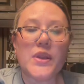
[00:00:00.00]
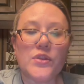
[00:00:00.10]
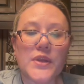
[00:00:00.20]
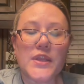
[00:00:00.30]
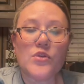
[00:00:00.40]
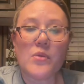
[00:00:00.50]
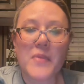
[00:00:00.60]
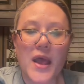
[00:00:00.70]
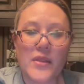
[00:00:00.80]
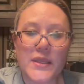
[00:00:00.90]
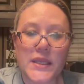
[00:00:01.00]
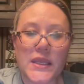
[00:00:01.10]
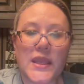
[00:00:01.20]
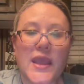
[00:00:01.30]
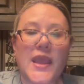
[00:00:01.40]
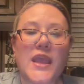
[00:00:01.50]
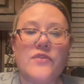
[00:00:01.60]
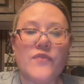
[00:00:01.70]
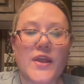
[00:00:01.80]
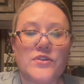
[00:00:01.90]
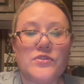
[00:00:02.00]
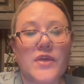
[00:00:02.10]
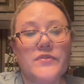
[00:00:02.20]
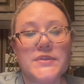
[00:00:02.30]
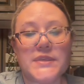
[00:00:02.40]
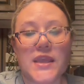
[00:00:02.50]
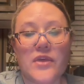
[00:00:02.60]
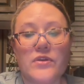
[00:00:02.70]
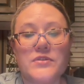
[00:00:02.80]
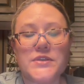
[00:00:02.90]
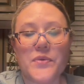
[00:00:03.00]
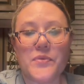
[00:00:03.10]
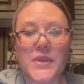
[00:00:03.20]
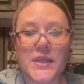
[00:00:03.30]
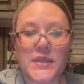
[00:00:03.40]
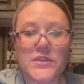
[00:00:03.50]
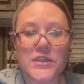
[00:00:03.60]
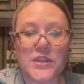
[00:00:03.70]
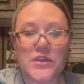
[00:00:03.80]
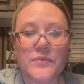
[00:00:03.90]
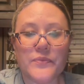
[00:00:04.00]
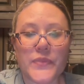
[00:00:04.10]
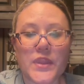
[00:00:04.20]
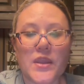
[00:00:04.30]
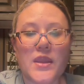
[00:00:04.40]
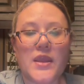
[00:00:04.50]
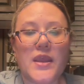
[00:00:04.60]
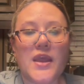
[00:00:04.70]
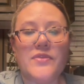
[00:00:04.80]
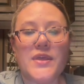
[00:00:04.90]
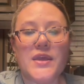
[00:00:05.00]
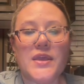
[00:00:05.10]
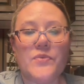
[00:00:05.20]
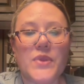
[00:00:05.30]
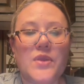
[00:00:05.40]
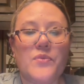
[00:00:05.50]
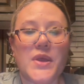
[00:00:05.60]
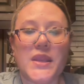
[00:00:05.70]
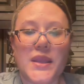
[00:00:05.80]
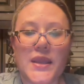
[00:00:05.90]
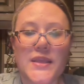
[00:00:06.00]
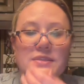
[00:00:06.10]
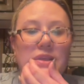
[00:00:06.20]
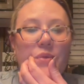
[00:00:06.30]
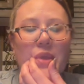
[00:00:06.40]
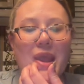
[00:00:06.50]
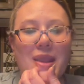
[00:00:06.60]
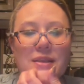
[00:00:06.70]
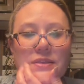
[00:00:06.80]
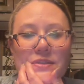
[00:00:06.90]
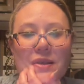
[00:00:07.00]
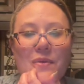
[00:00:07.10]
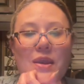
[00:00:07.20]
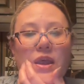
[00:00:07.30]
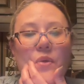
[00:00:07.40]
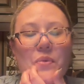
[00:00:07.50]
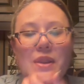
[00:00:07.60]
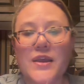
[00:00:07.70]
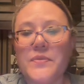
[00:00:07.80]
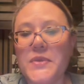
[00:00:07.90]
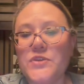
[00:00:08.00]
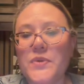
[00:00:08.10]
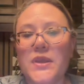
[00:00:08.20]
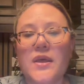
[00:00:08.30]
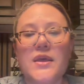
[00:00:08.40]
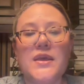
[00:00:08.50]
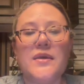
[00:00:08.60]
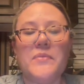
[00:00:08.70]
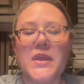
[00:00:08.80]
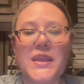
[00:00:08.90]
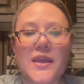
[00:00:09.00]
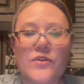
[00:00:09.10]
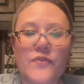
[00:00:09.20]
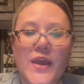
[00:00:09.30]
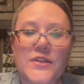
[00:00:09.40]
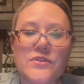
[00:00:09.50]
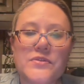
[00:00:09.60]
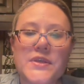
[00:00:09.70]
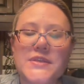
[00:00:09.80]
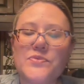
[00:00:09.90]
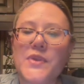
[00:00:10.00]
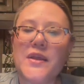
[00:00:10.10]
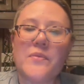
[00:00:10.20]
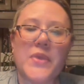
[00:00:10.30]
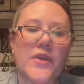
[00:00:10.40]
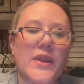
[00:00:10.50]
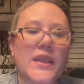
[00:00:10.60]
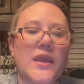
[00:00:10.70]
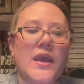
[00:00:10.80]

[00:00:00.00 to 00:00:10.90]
to look at normality and factor levels together. So we would hit continue. And then we would hit OK. So we're not going to be doing any other factor lists. We're not comparing